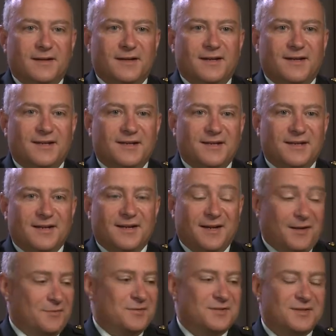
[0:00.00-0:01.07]
and
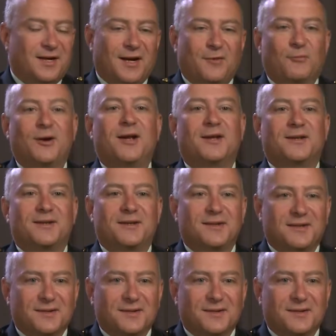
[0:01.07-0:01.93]
I was irate,